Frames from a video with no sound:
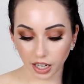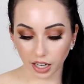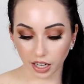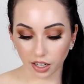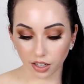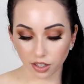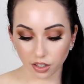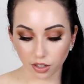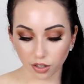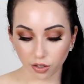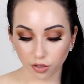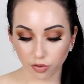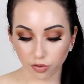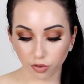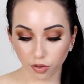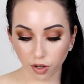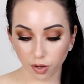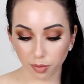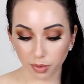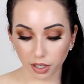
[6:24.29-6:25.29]
And the
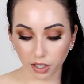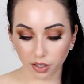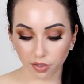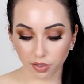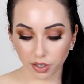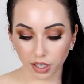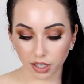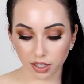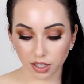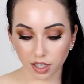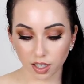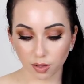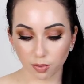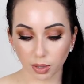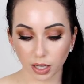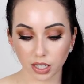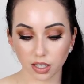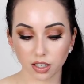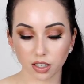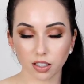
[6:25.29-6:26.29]
formula of this is
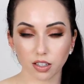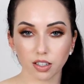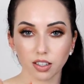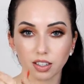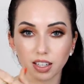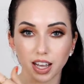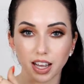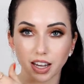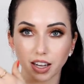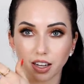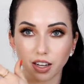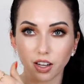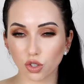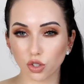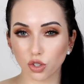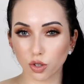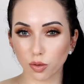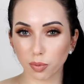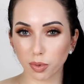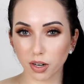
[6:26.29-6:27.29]
basically like
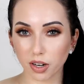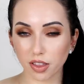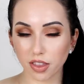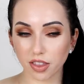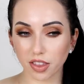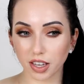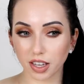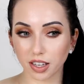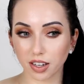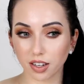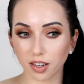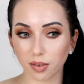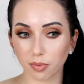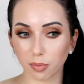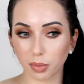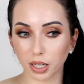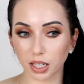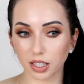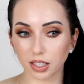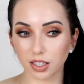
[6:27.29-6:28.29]
super thin
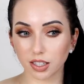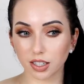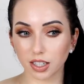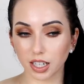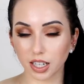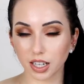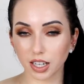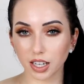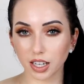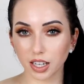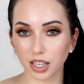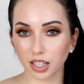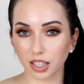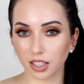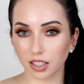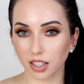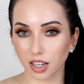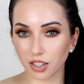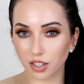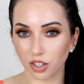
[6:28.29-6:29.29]
but sticky, and
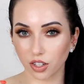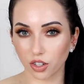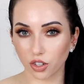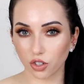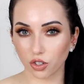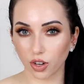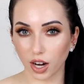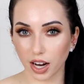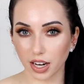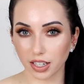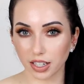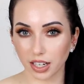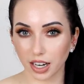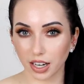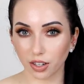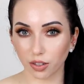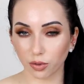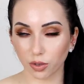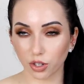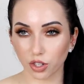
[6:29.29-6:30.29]
it doesn't dry
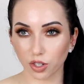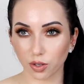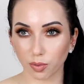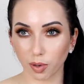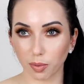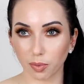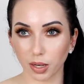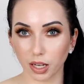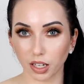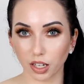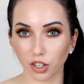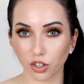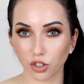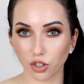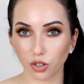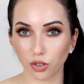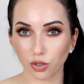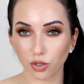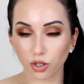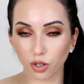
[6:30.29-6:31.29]
down, which is my main
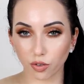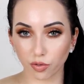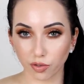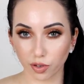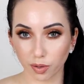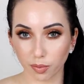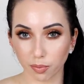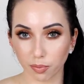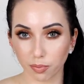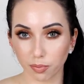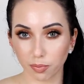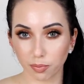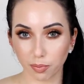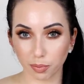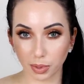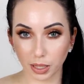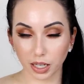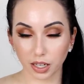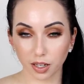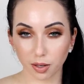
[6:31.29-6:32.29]
issue. So for
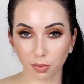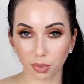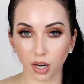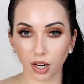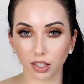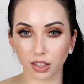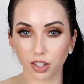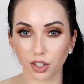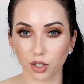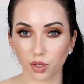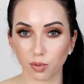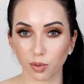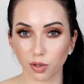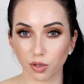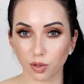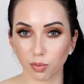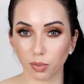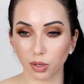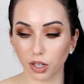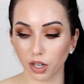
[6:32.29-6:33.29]
being a product that you're
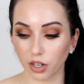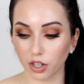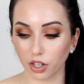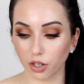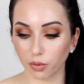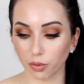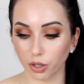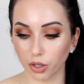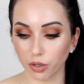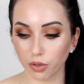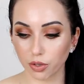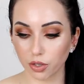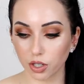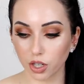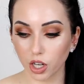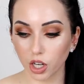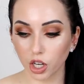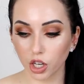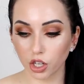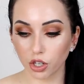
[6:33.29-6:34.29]
supposed to put on your roots,
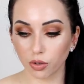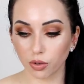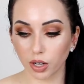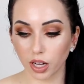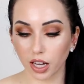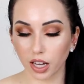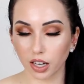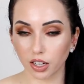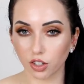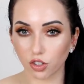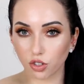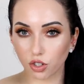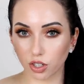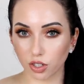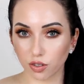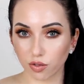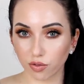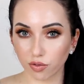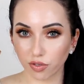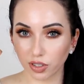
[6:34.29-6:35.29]
you can
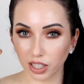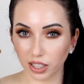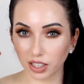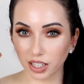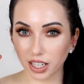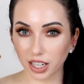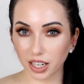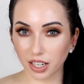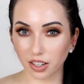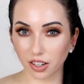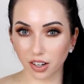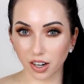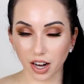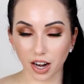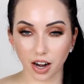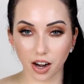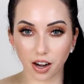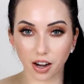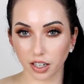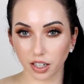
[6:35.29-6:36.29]
just feel it in your
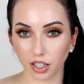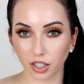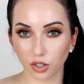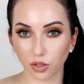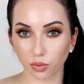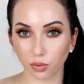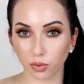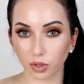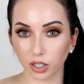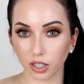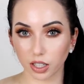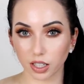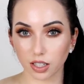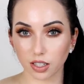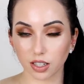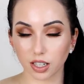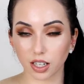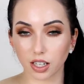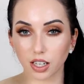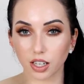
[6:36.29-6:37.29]
hair and it gets really
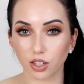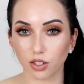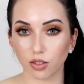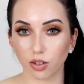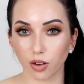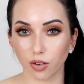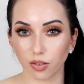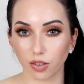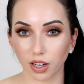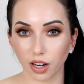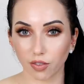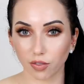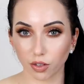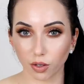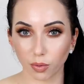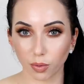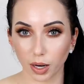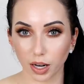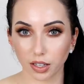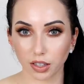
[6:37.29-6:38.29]
sticky. So I would
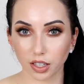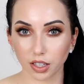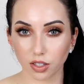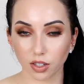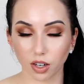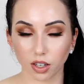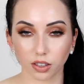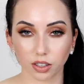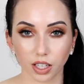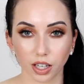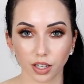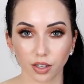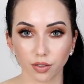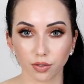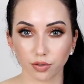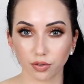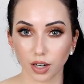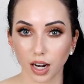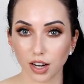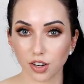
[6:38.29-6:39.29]
never wear this on like
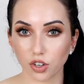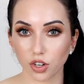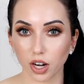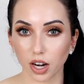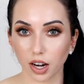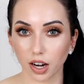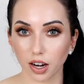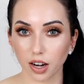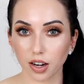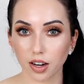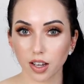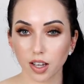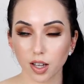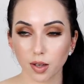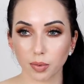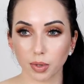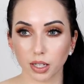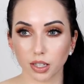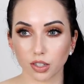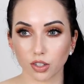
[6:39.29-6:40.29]
fresh hair
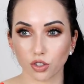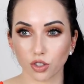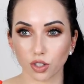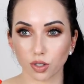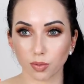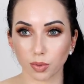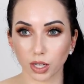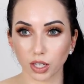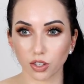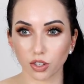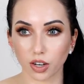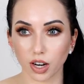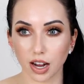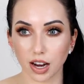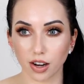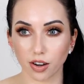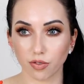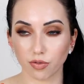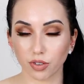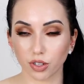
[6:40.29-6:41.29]
because it just makes your
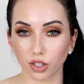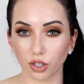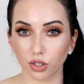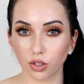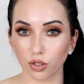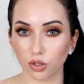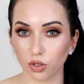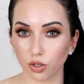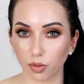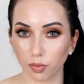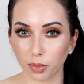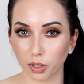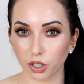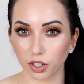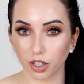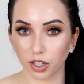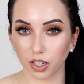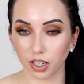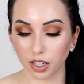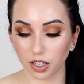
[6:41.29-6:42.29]
hair feel super
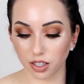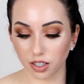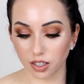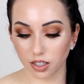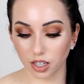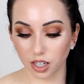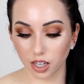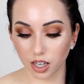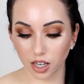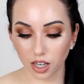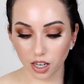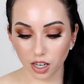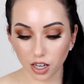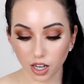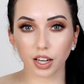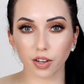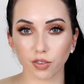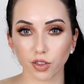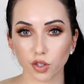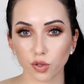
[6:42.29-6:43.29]
dirty and sticky.
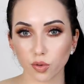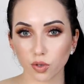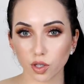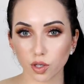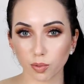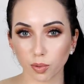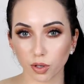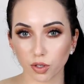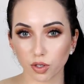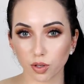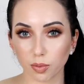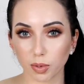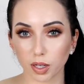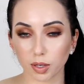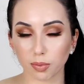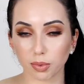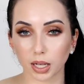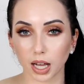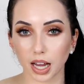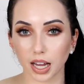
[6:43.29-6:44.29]
If this was supposed to be
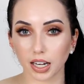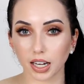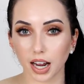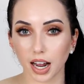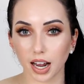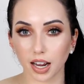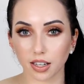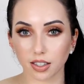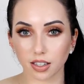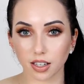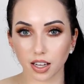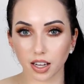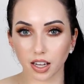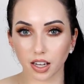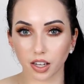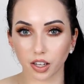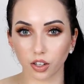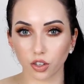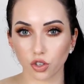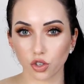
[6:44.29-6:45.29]
applied as
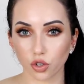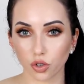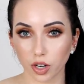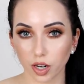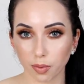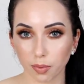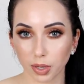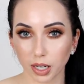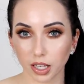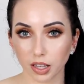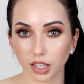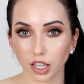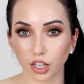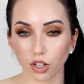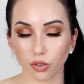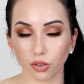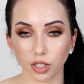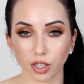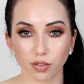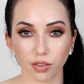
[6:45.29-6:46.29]
a treatment that
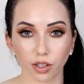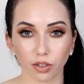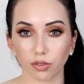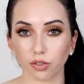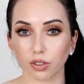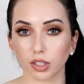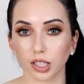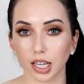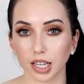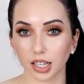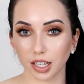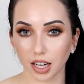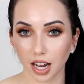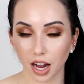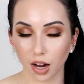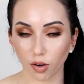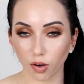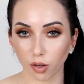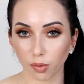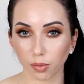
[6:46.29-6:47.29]
you leave in for like an
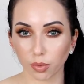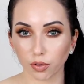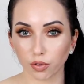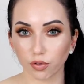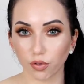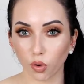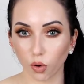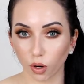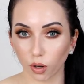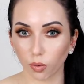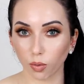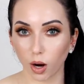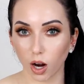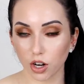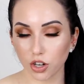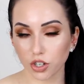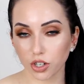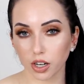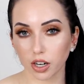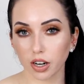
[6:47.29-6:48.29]
hour before
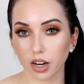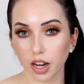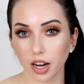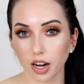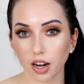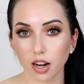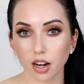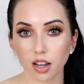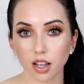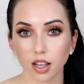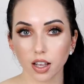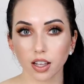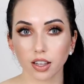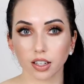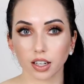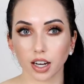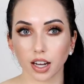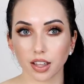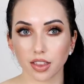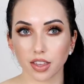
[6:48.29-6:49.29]
washing your hair,
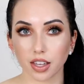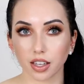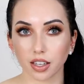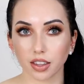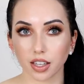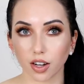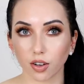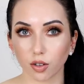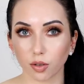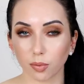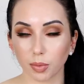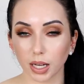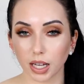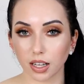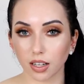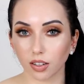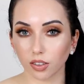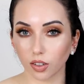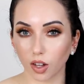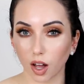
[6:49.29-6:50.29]
then I think that would make
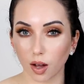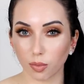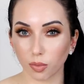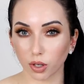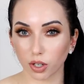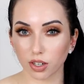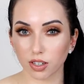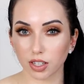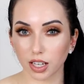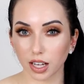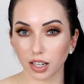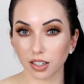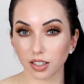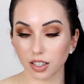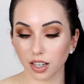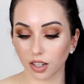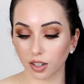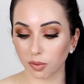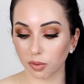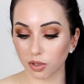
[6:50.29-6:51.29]
a lot more
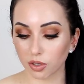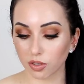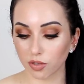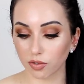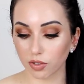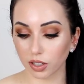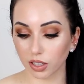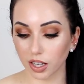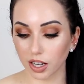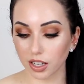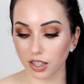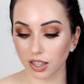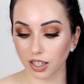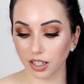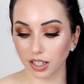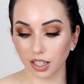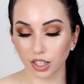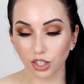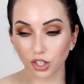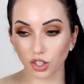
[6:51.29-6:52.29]
sense. I almost feel like they
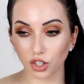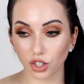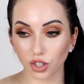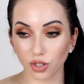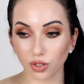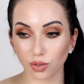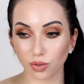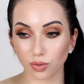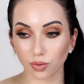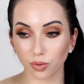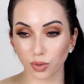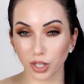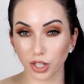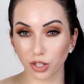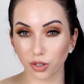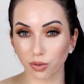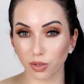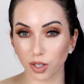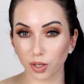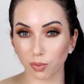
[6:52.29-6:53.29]
need to just
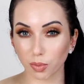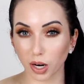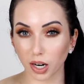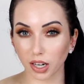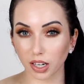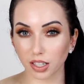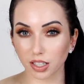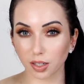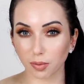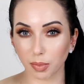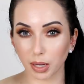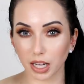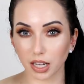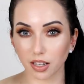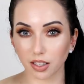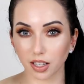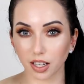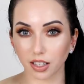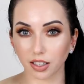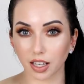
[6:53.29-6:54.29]
redo this product and make
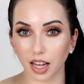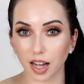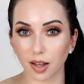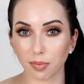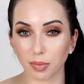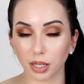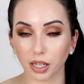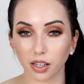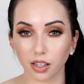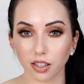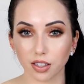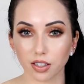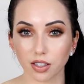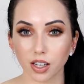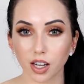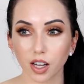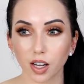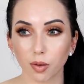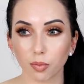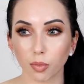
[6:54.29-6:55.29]
it like that, because
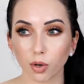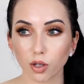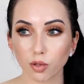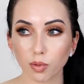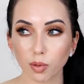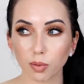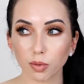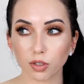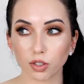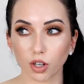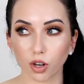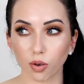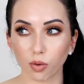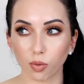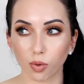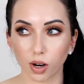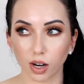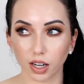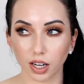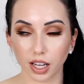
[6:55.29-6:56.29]
most people don't
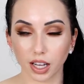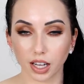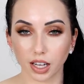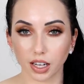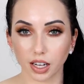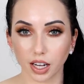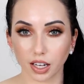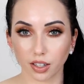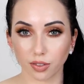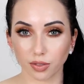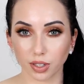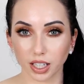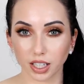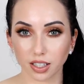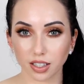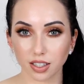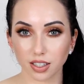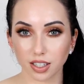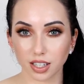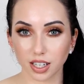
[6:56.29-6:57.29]
want a kind of
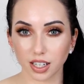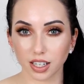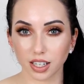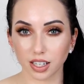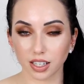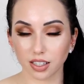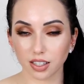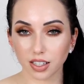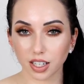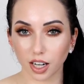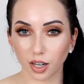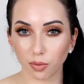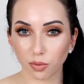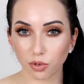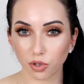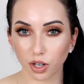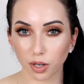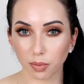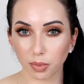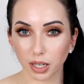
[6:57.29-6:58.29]
like sticky scalp
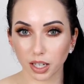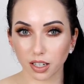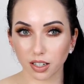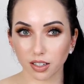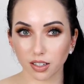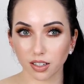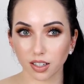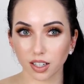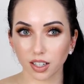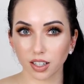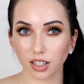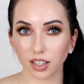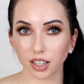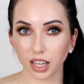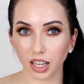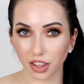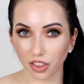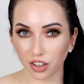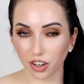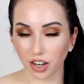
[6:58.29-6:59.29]
treatment
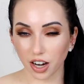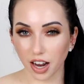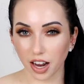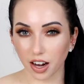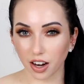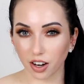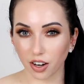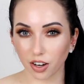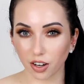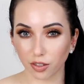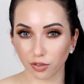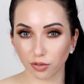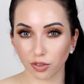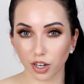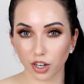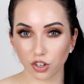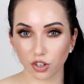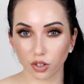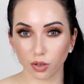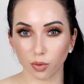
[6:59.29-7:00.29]
in their hair on
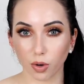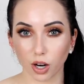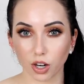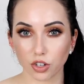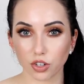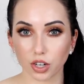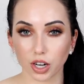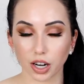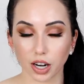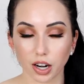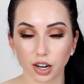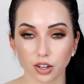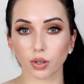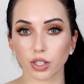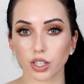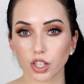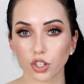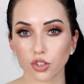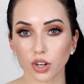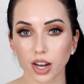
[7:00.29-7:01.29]
freshly washed hair. So I
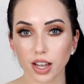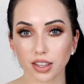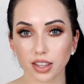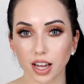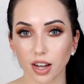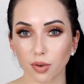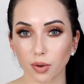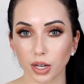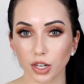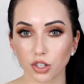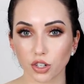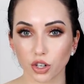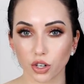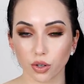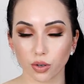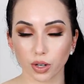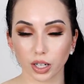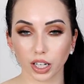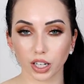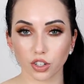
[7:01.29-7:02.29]
did try it that way
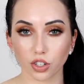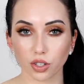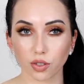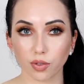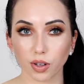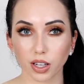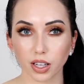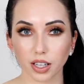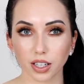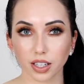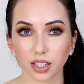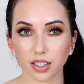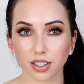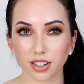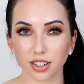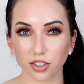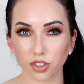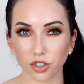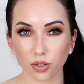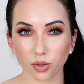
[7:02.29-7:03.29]
too, and I just felt like it
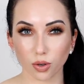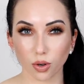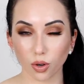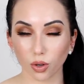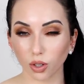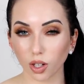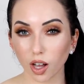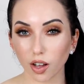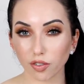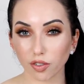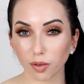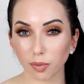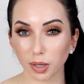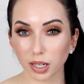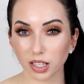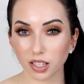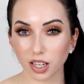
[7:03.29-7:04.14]
didn't do a whole lot for my